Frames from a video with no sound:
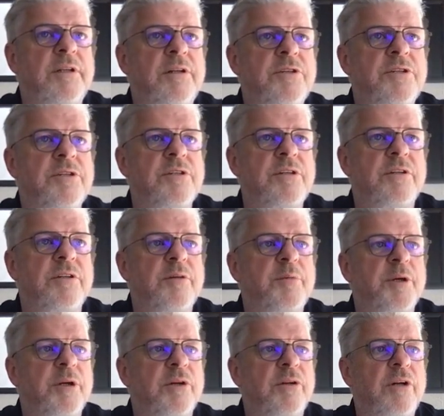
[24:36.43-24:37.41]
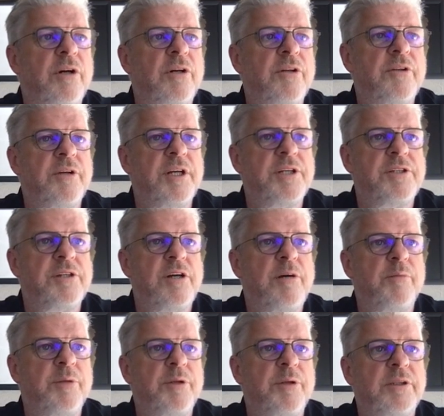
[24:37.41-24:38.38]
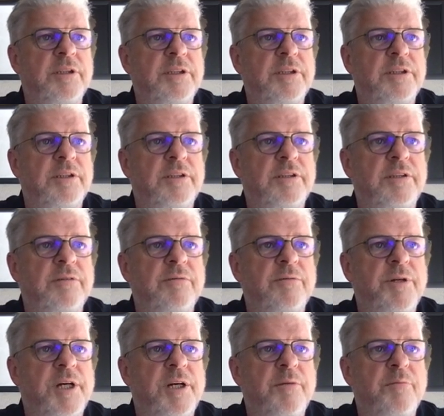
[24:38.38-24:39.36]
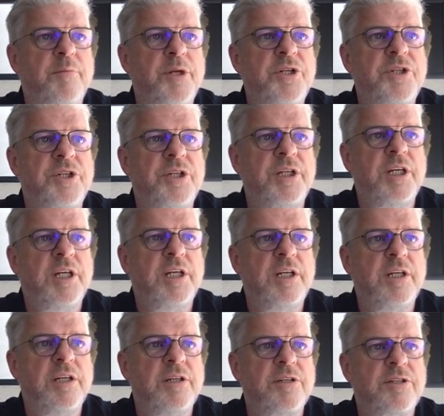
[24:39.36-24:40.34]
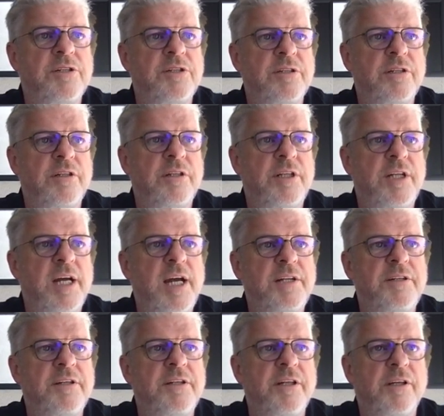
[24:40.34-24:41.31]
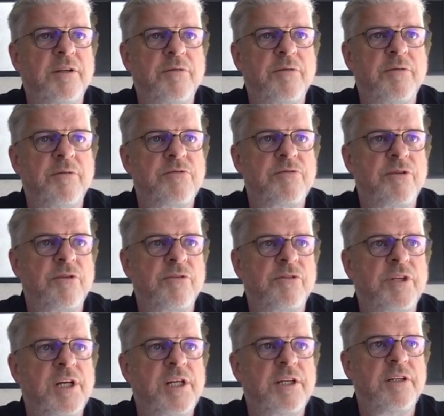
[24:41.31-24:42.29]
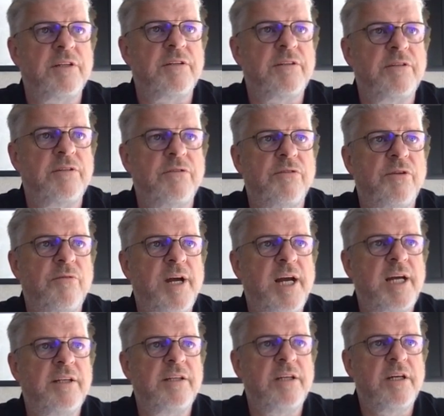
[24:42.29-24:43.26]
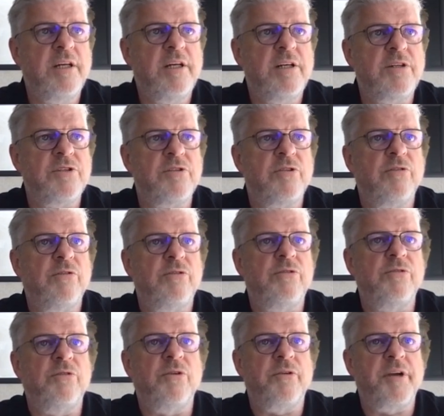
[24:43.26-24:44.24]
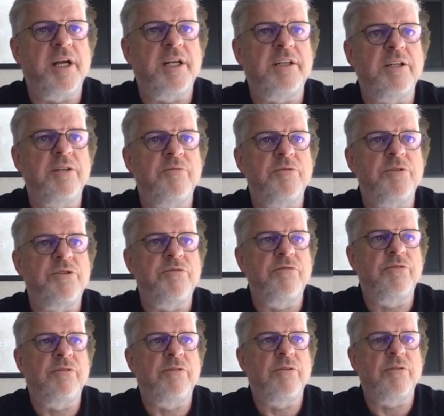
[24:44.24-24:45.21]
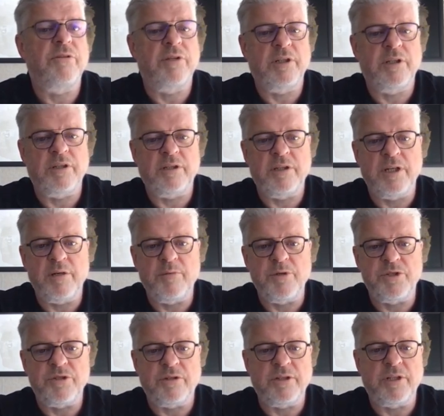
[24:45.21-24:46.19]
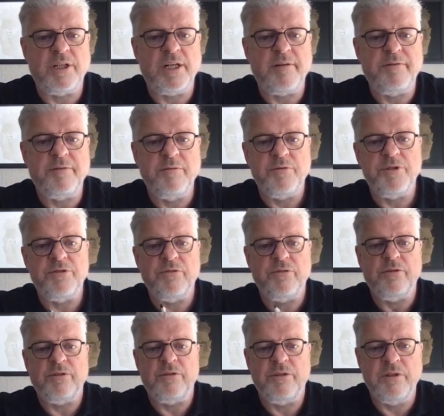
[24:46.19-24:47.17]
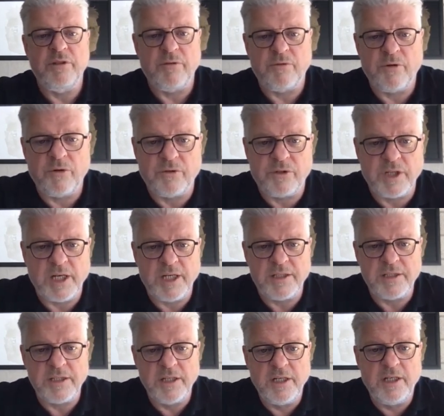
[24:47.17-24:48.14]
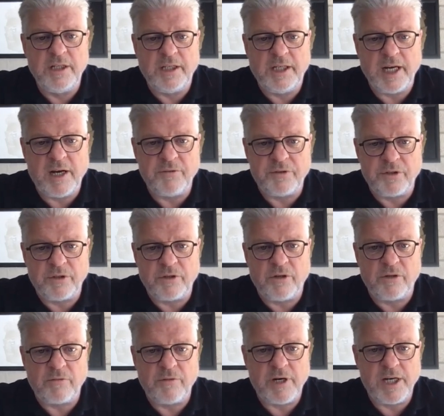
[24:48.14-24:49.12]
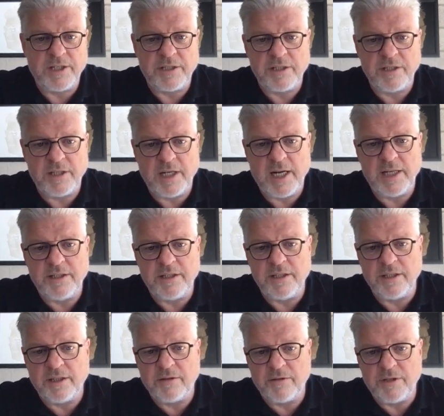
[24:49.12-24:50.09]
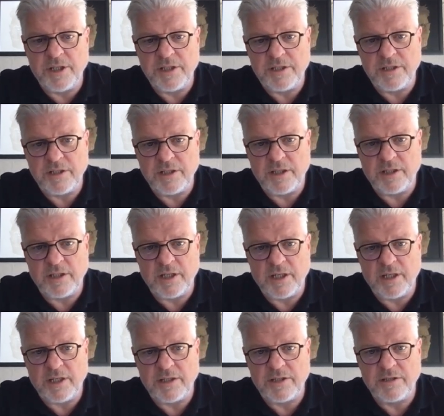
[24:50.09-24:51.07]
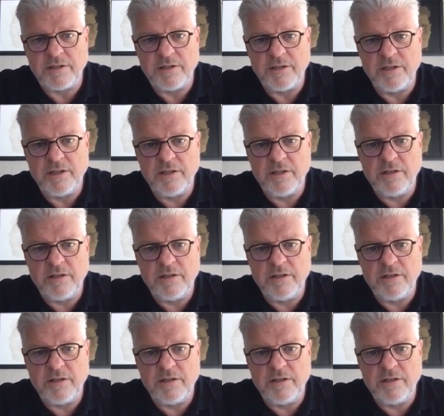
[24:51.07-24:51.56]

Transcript: This is a typical other example where a BGA is 90 degrees rotated to the right. So to correct it, we should, the image on the left, we should rotate counterclockwise 90 degrees, and then it's,